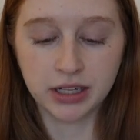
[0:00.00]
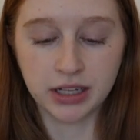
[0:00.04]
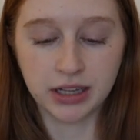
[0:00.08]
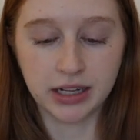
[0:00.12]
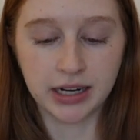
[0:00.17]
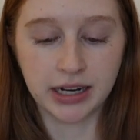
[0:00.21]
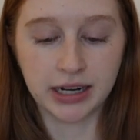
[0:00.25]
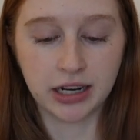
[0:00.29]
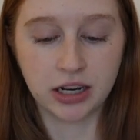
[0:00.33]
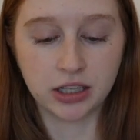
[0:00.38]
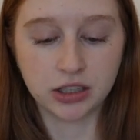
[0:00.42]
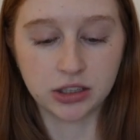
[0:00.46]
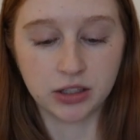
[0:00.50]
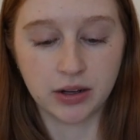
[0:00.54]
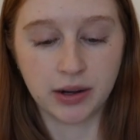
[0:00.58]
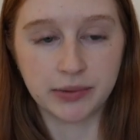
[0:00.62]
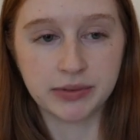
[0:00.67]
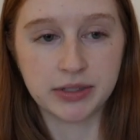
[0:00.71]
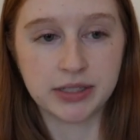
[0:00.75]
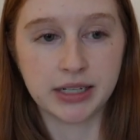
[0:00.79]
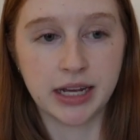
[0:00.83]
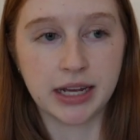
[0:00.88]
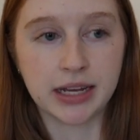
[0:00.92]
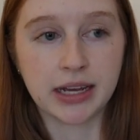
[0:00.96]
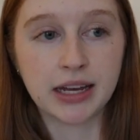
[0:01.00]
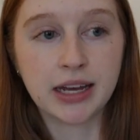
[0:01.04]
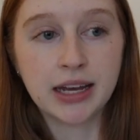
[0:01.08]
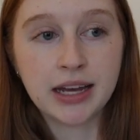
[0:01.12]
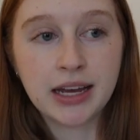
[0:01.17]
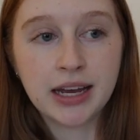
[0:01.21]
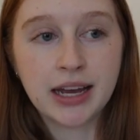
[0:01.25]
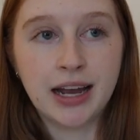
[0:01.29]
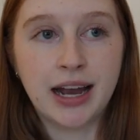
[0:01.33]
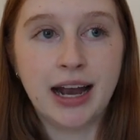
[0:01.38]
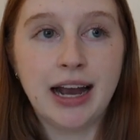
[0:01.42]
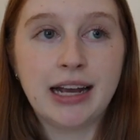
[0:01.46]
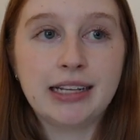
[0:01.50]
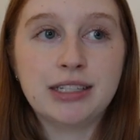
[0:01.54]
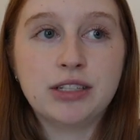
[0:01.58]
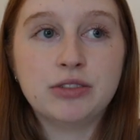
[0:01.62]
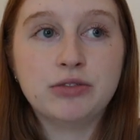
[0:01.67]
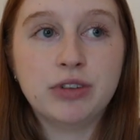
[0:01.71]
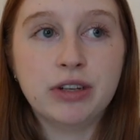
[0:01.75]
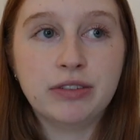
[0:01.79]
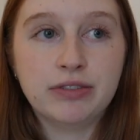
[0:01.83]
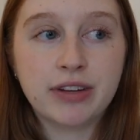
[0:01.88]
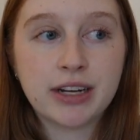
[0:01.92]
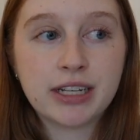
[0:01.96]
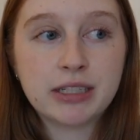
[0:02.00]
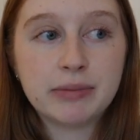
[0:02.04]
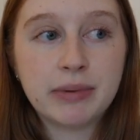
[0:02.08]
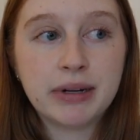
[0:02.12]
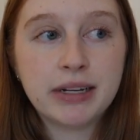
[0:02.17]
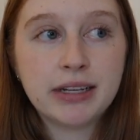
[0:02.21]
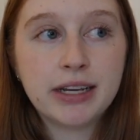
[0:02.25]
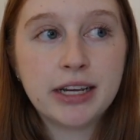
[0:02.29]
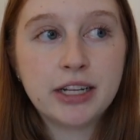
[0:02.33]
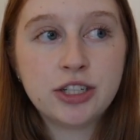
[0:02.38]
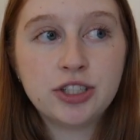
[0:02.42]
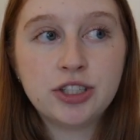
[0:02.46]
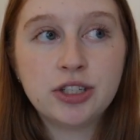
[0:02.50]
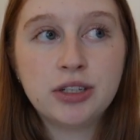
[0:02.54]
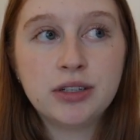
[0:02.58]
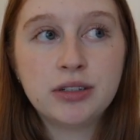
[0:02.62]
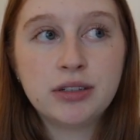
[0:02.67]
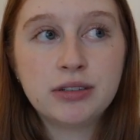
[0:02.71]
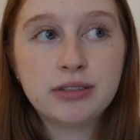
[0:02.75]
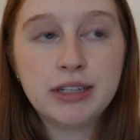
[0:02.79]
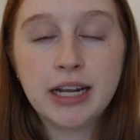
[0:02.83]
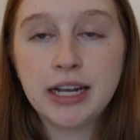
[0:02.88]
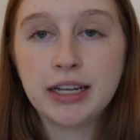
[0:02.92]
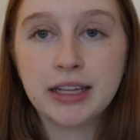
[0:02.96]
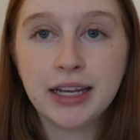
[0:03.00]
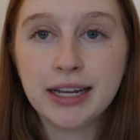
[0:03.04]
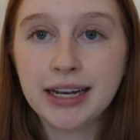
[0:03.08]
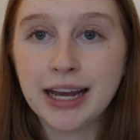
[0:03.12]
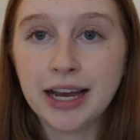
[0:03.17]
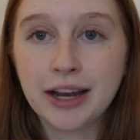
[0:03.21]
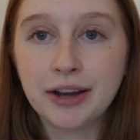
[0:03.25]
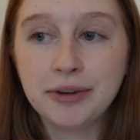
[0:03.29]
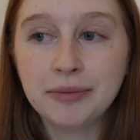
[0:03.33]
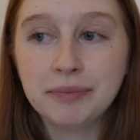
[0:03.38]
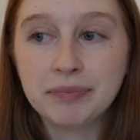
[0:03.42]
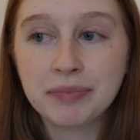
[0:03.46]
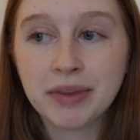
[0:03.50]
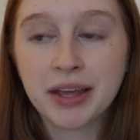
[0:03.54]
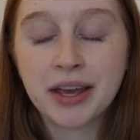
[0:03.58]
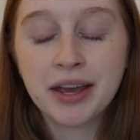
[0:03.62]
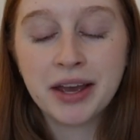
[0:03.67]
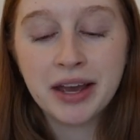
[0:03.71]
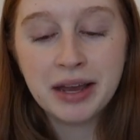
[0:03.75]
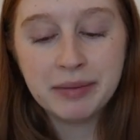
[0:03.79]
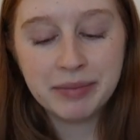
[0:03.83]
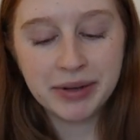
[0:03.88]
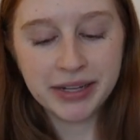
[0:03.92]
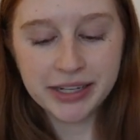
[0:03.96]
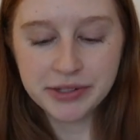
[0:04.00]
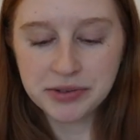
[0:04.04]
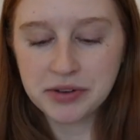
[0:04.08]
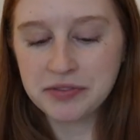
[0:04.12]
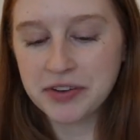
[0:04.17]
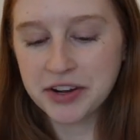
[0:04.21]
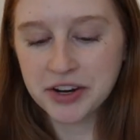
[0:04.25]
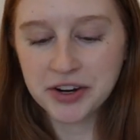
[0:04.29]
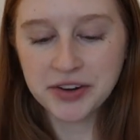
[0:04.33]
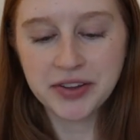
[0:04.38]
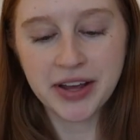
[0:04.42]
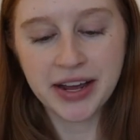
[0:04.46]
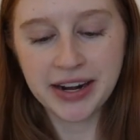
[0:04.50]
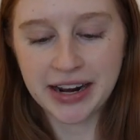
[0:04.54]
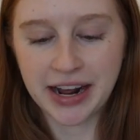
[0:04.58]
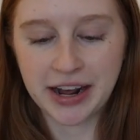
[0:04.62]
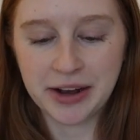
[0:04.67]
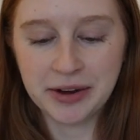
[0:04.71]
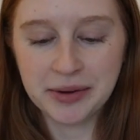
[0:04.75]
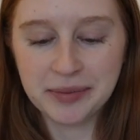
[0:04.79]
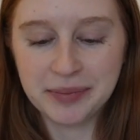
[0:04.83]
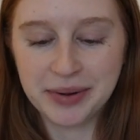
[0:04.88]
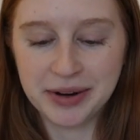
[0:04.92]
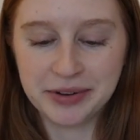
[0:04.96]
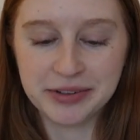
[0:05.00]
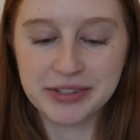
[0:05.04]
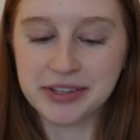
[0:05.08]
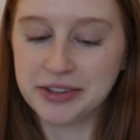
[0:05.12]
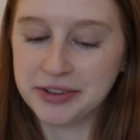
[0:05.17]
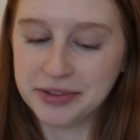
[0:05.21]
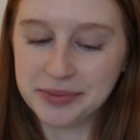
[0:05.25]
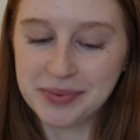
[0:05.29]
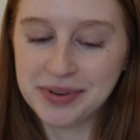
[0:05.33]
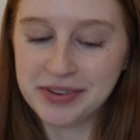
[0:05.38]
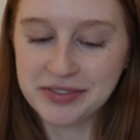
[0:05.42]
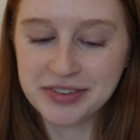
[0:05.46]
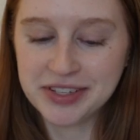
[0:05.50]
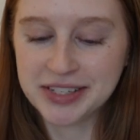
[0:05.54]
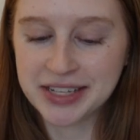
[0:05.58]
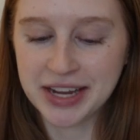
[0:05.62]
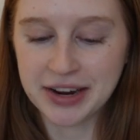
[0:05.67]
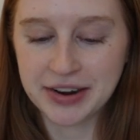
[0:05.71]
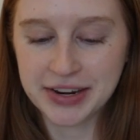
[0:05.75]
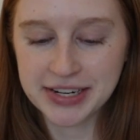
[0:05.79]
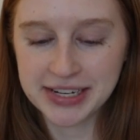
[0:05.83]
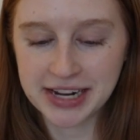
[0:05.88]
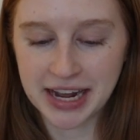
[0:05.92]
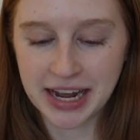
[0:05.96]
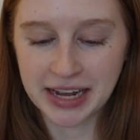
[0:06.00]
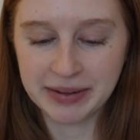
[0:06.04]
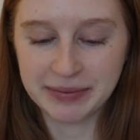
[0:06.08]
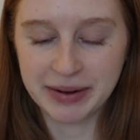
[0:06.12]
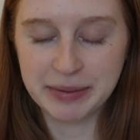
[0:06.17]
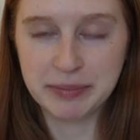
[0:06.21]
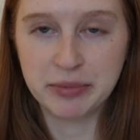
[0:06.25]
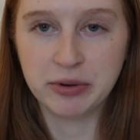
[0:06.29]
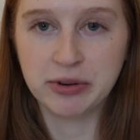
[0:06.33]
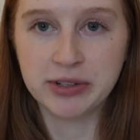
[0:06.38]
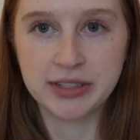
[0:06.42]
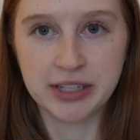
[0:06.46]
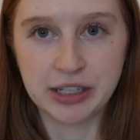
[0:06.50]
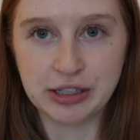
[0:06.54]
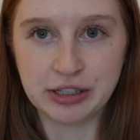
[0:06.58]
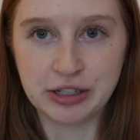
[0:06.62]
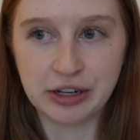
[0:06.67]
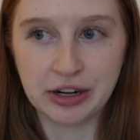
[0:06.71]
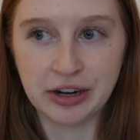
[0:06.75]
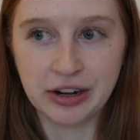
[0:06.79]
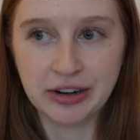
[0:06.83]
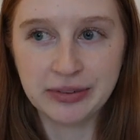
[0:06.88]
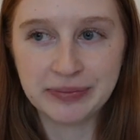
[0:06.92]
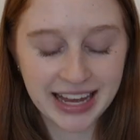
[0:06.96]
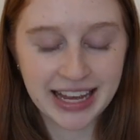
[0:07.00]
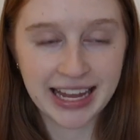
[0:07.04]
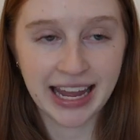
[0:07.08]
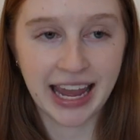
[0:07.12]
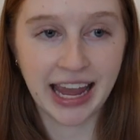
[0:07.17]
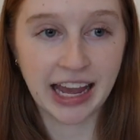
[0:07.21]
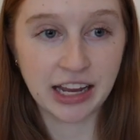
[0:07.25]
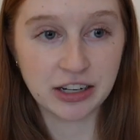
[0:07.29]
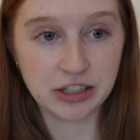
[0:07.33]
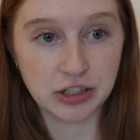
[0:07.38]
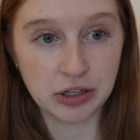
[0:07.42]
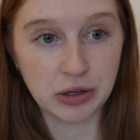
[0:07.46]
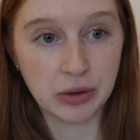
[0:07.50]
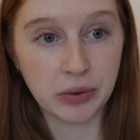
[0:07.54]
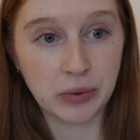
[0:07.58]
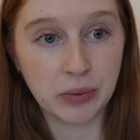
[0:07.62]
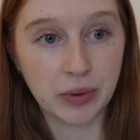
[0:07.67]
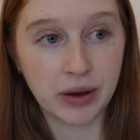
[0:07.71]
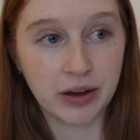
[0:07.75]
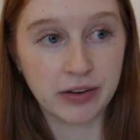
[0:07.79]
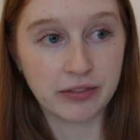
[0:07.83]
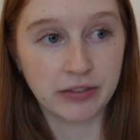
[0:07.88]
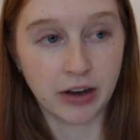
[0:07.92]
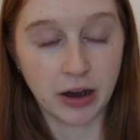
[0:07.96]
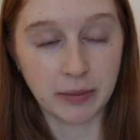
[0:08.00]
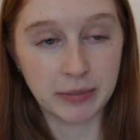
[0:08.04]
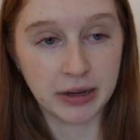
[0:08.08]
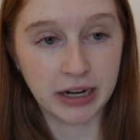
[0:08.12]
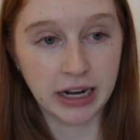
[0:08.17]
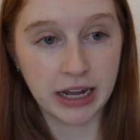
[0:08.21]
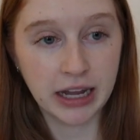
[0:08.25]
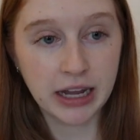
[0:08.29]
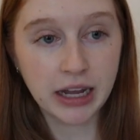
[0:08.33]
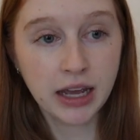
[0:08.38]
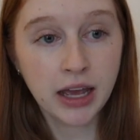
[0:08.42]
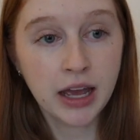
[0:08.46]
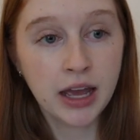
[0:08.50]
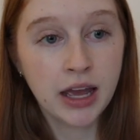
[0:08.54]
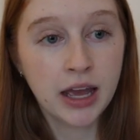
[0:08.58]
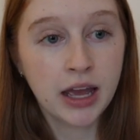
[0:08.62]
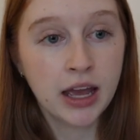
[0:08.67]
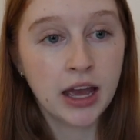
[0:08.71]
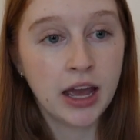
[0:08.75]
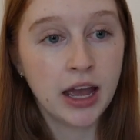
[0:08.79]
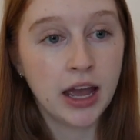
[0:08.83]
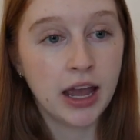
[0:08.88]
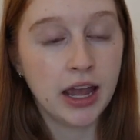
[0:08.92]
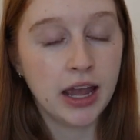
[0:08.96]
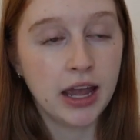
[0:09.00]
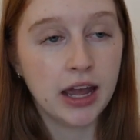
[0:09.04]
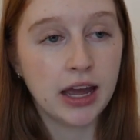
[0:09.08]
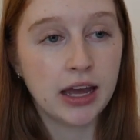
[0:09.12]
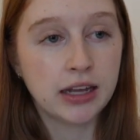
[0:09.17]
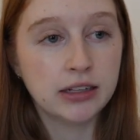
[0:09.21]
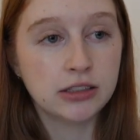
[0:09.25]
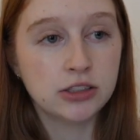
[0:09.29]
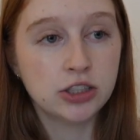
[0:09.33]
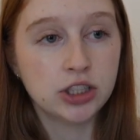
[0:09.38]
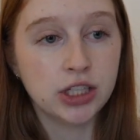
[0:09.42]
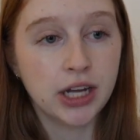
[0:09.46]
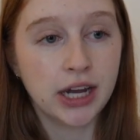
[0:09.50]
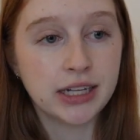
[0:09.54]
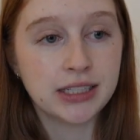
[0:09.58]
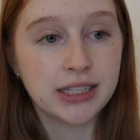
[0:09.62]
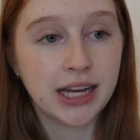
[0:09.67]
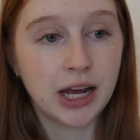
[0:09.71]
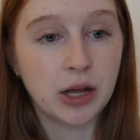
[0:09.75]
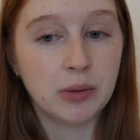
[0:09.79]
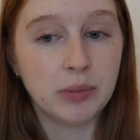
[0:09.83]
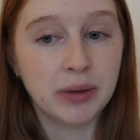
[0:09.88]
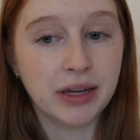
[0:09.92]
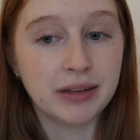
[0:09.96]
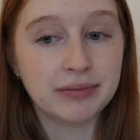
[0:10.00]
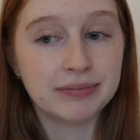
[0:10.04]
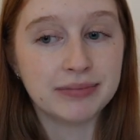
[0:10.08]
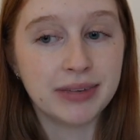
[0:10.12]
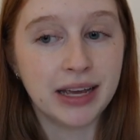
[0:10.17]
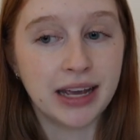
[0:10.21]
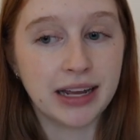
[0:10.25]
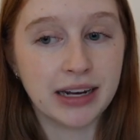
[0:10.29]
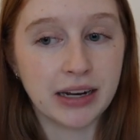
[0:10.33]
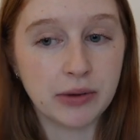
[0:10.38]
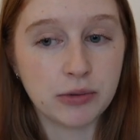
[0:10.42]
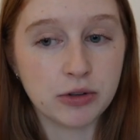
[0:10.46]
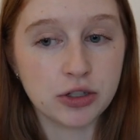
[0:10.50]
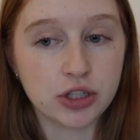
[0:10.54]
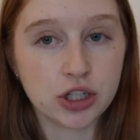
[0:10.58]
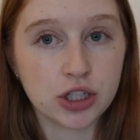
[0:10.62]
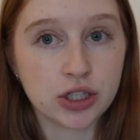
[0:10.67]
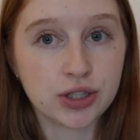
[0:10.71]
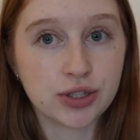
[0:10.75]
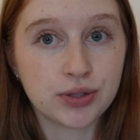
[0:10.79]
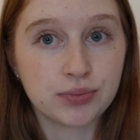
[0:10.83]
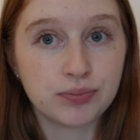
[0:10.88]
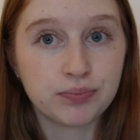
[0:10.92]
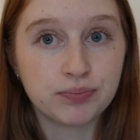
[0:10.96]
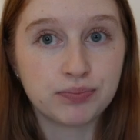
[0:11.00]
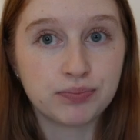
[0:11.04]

And then I also have to take acid reflux medication daily now, but at least we figured that out. But it was a little bit of a scary time. My poor sister can't do vomiting, and she had to help me, and it was just